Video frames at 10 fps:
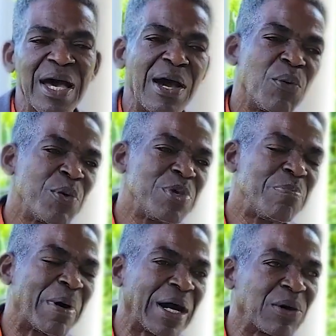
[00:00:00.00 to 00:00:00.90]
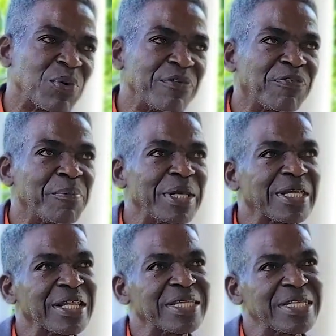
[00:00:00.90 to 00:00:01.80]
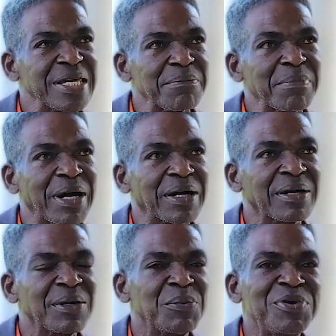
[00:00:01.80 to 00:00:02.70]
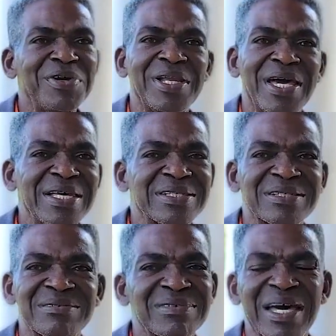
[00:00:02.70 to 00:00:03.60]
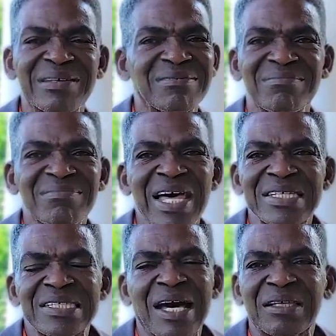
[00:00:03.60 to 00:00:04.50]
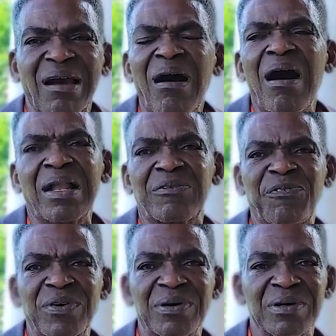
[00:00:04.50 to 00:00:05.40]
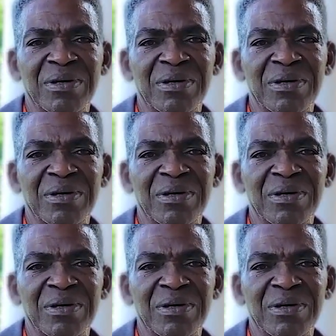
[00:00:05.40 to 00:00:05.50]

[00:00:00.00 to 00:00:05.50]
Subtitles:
And when we back away from it and think back, we realize that that's not called for.